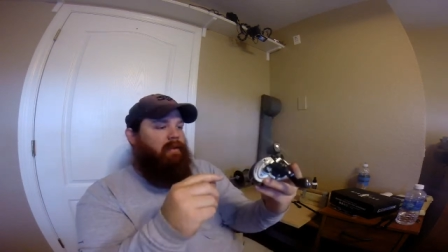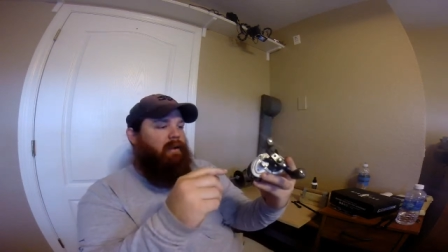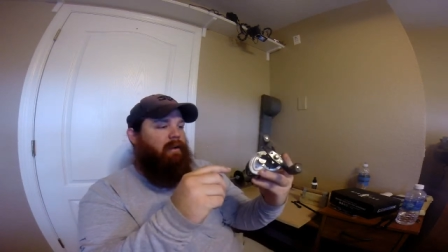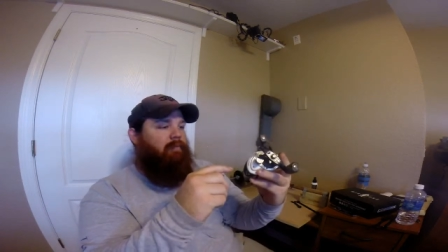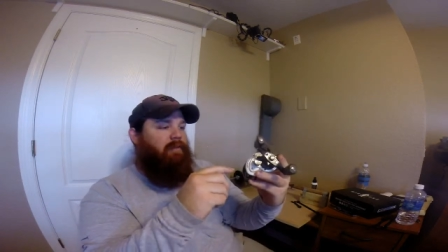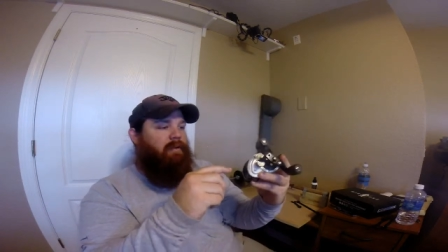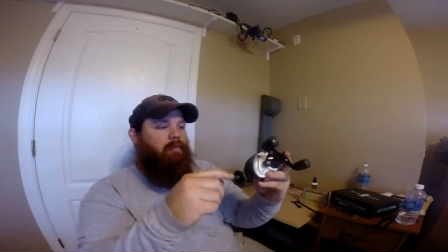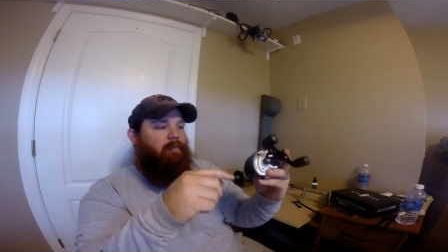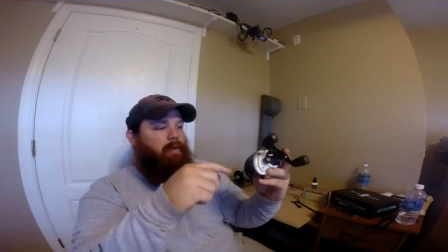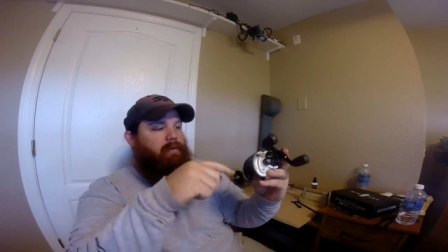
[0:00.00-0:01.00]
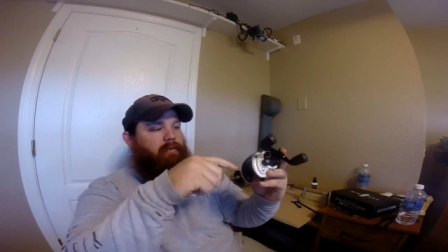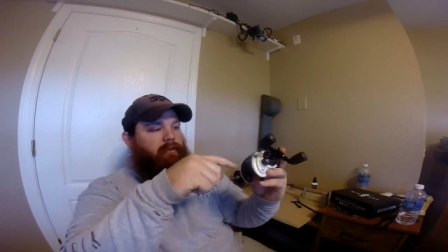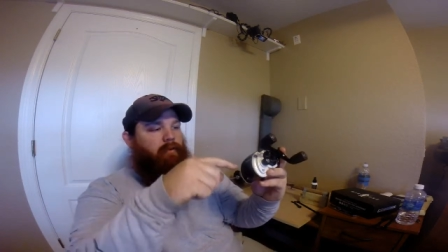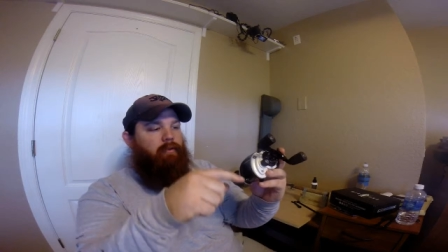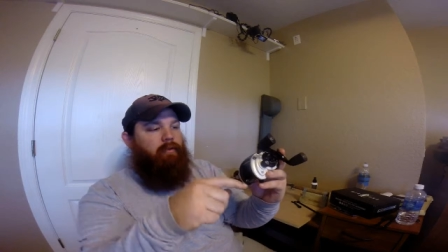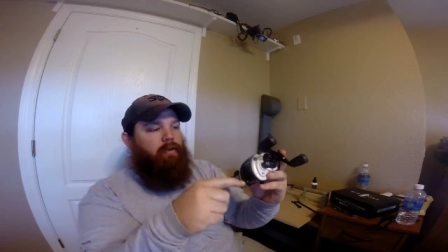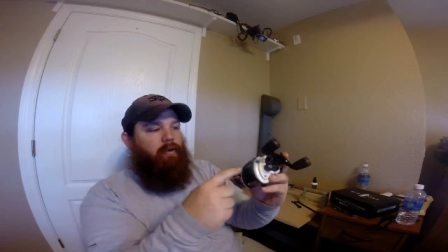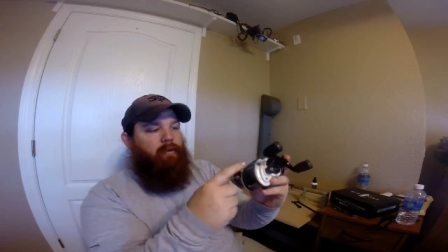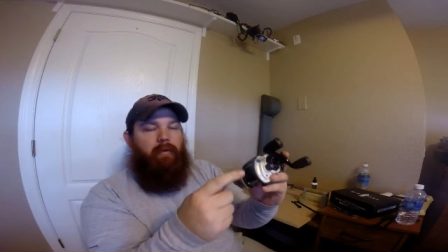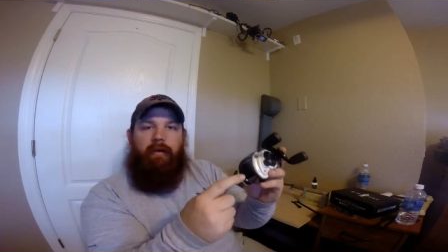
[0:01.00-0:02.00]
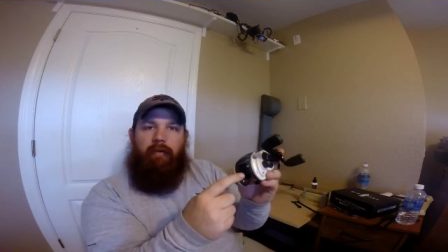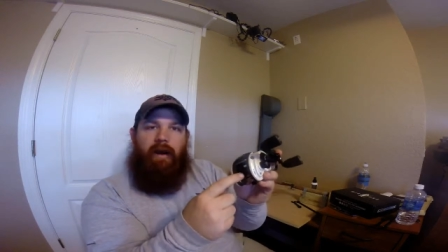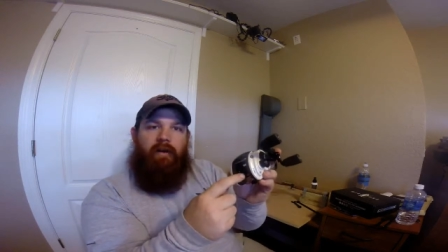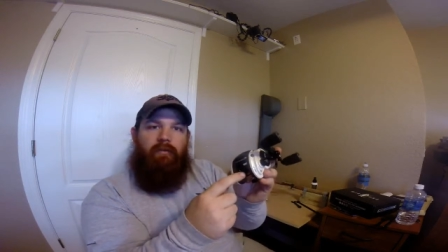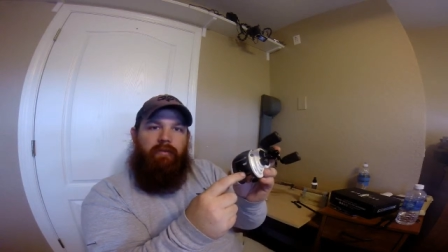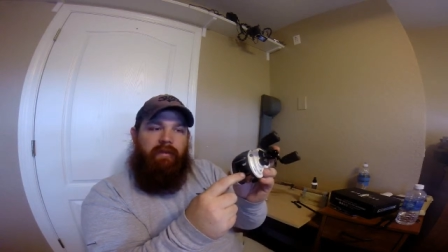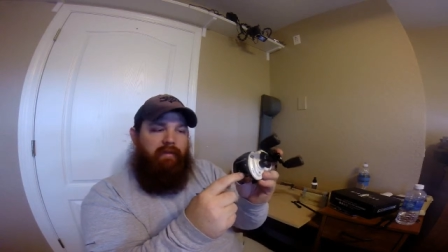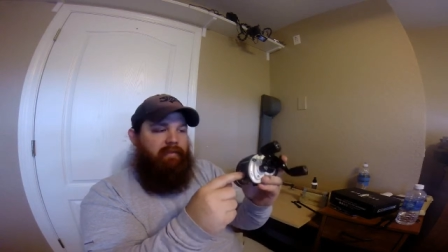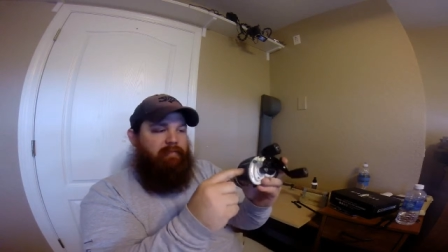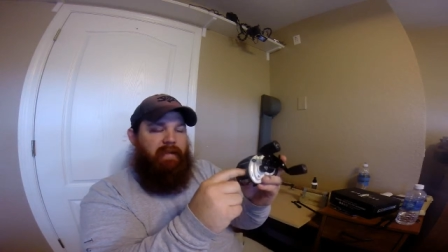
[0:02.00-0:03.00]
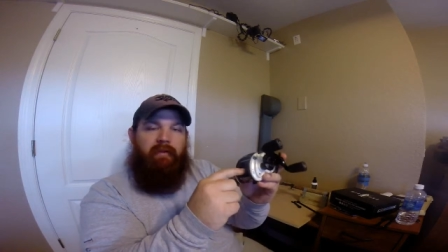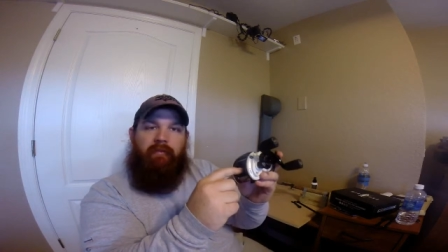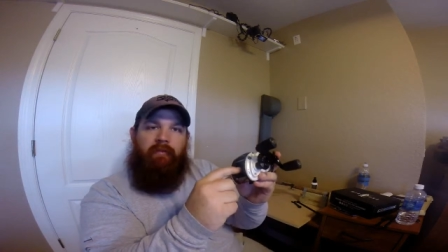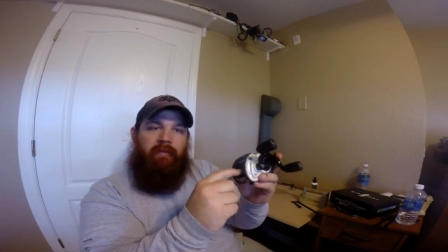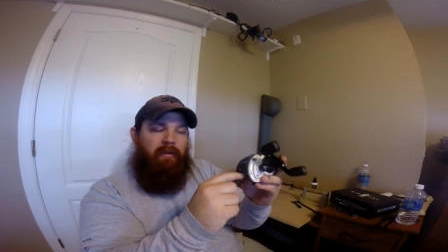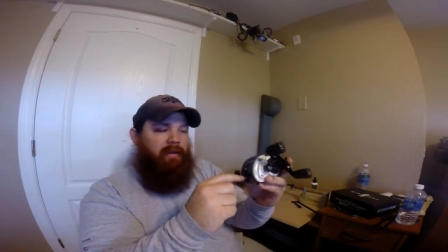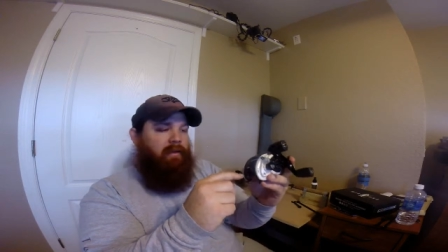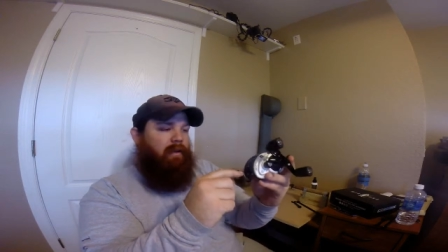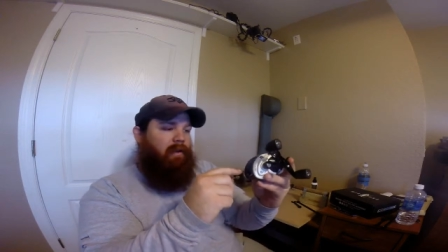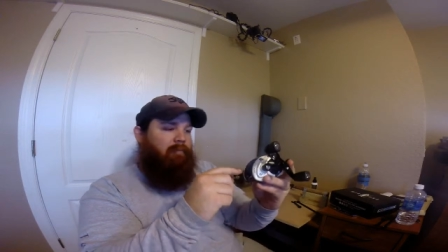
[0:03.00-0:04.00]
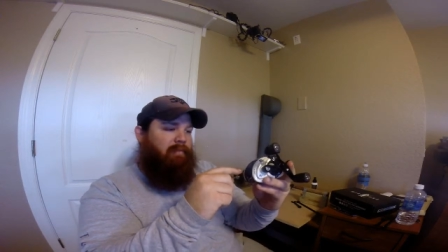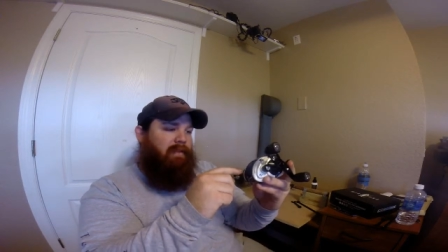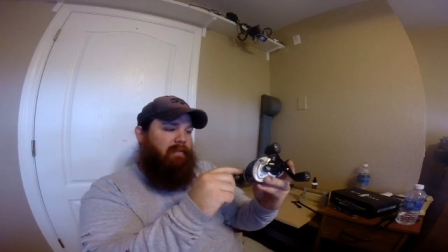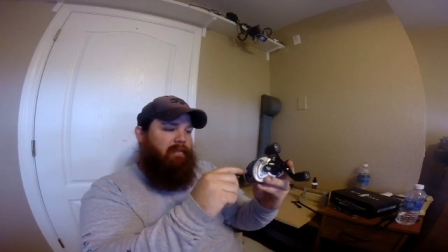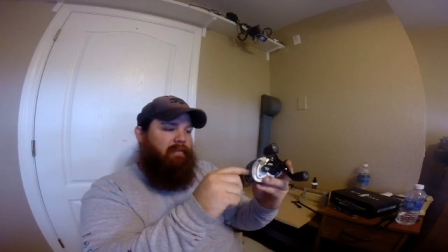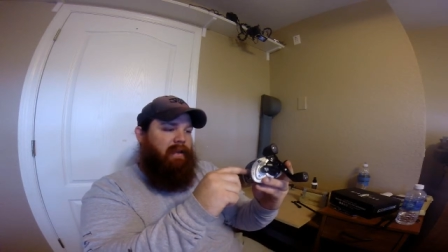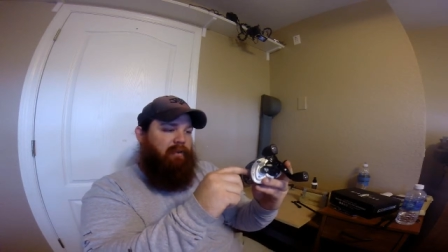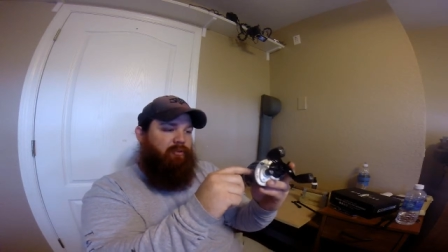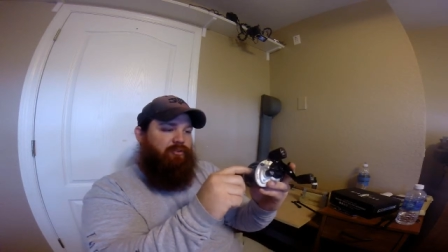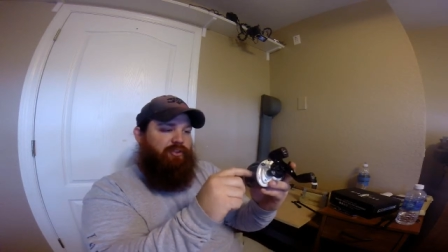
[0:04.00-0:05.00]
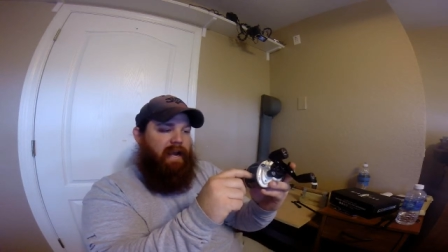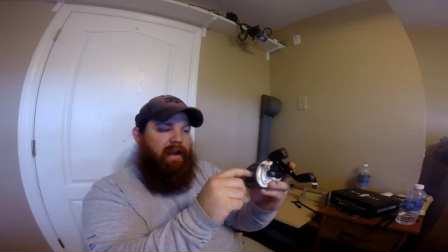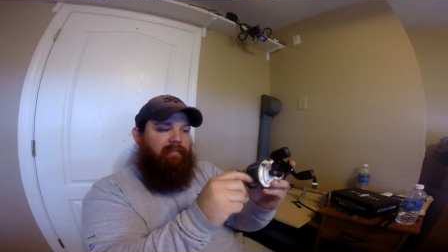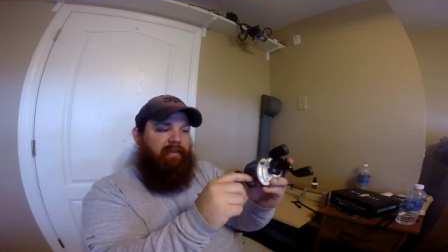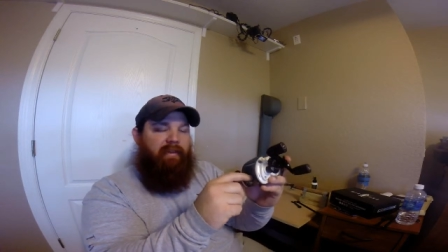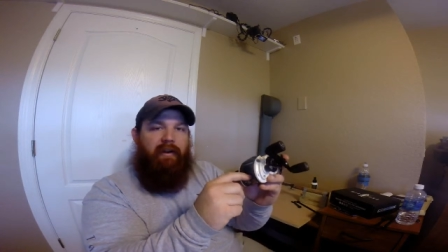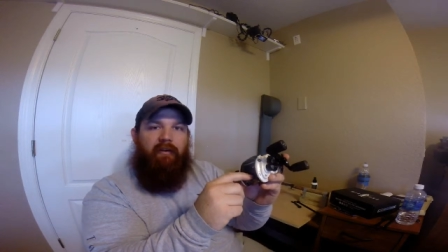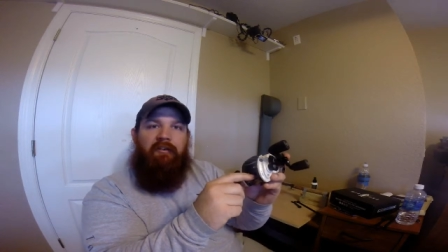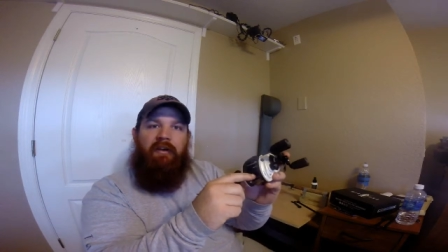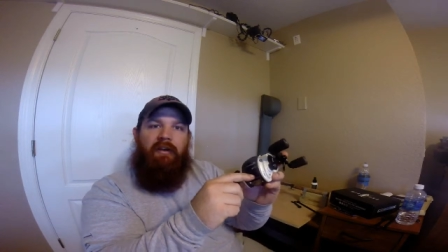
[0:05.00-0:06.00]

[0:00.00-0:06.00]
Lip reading: You don't want to go all the way around the spindle. The actual shaft in there